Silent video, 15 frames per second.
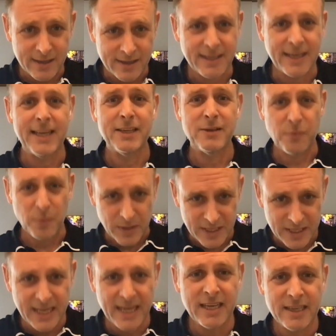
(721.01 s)
the scenes when
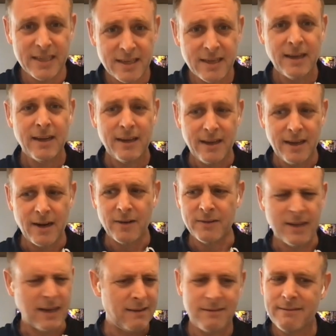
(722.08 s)
he's needed. You know,
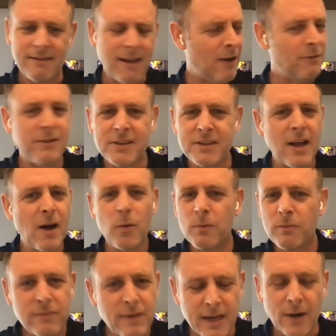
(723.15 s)
there's
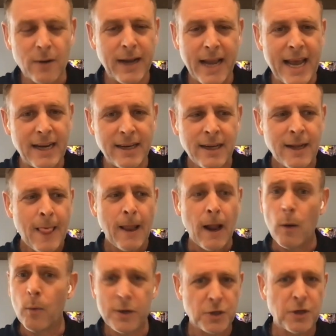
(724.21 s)
no, you know, again, I
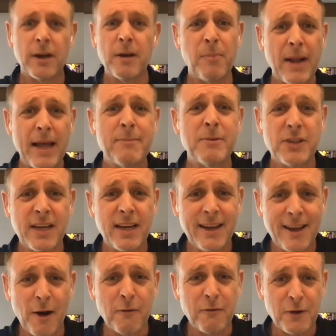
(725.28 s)
wish I could blame a
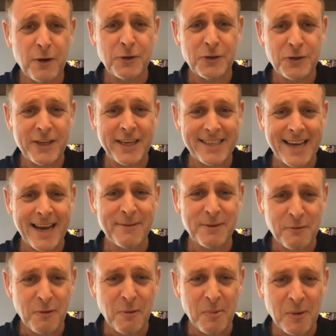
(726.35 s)
CEO for losing 6 games of
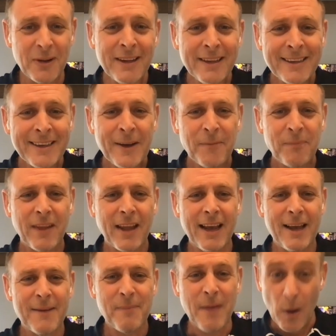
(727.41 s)
football.
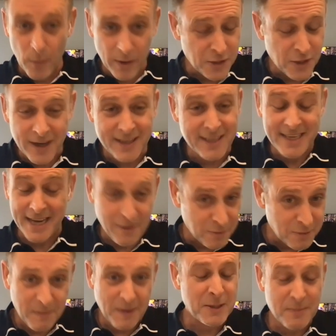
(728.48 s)
I wish I could take
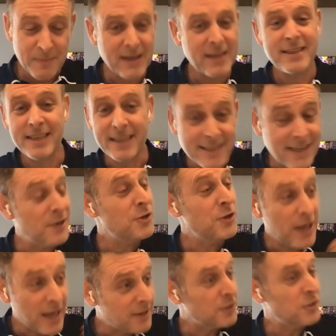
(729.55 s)
responsibility and say,
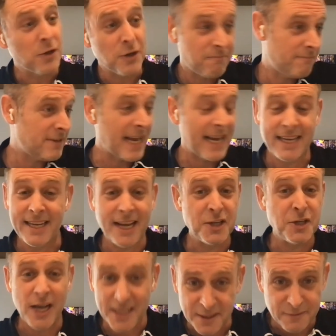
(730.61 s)
shit, I should have taken that
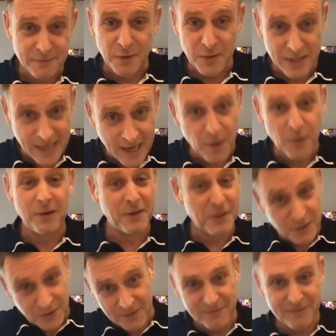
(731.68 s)
chance in front of the goal, or I
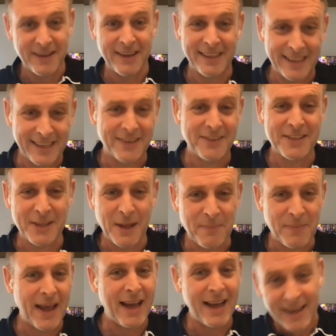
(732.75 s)
should have, like, you know, stopped
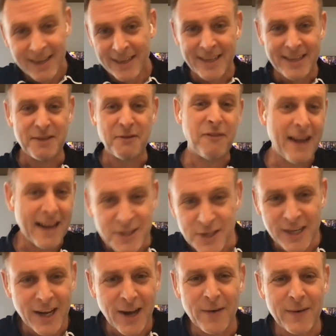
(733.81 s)
that
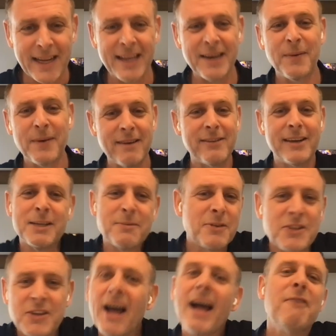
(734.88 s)
deflection going in or whatever else. But
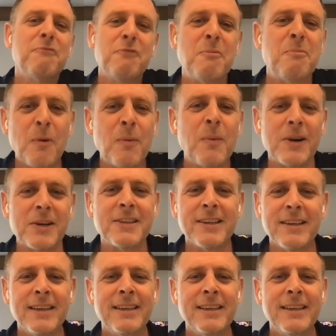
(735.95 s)
it's not how football works.